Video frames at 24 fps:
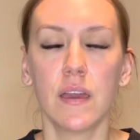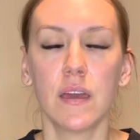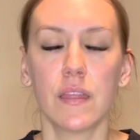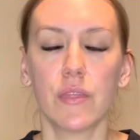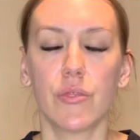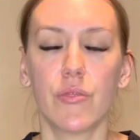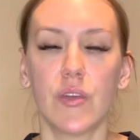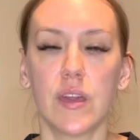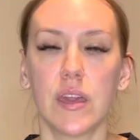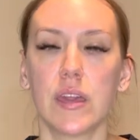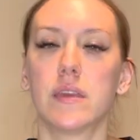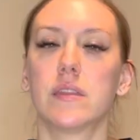
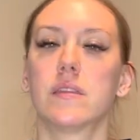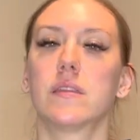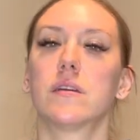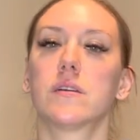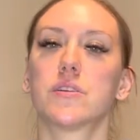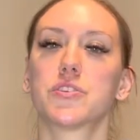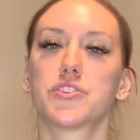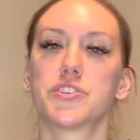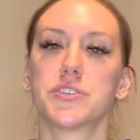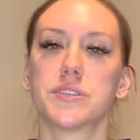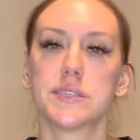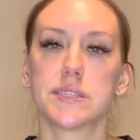then
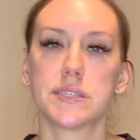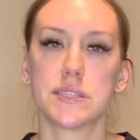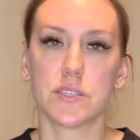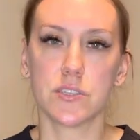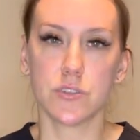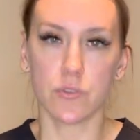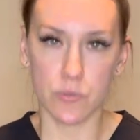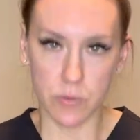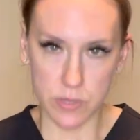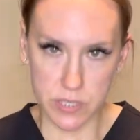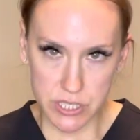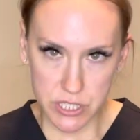she
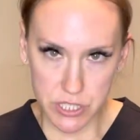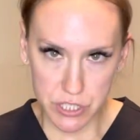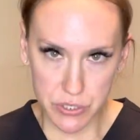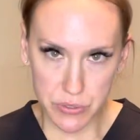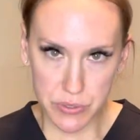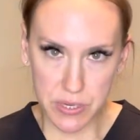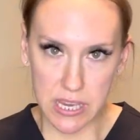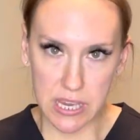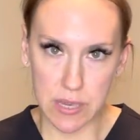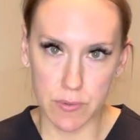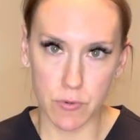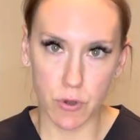still wants to do
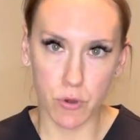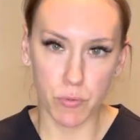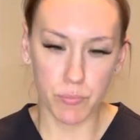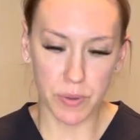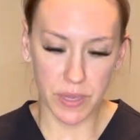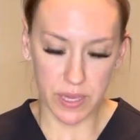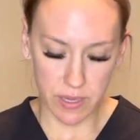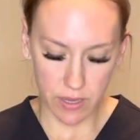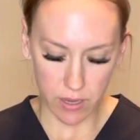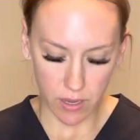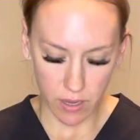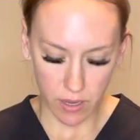chemo
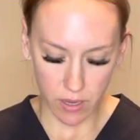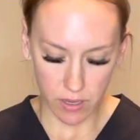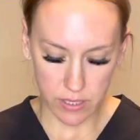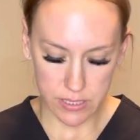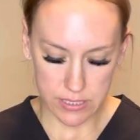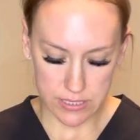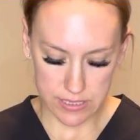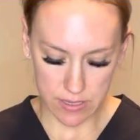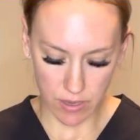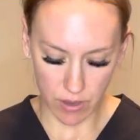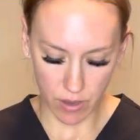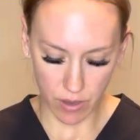
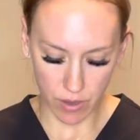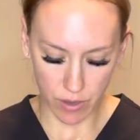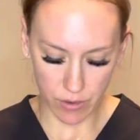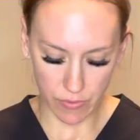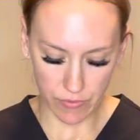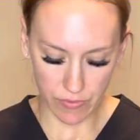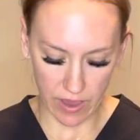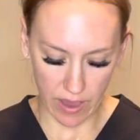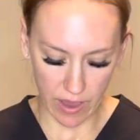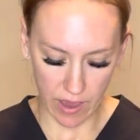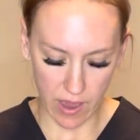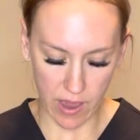because of
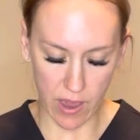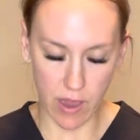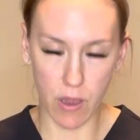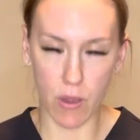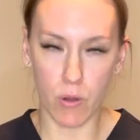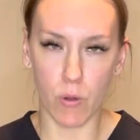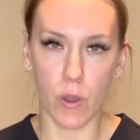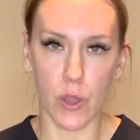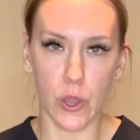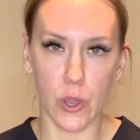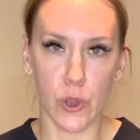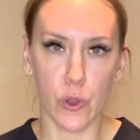
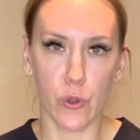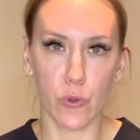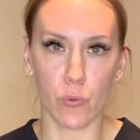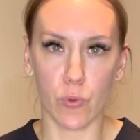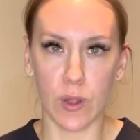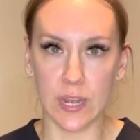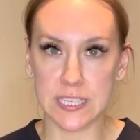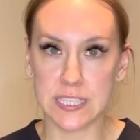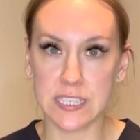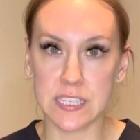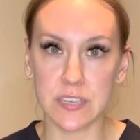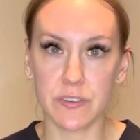how
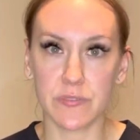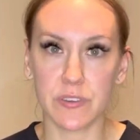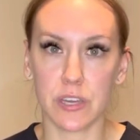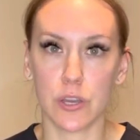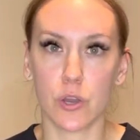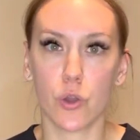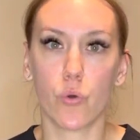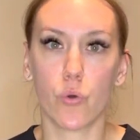aggressive and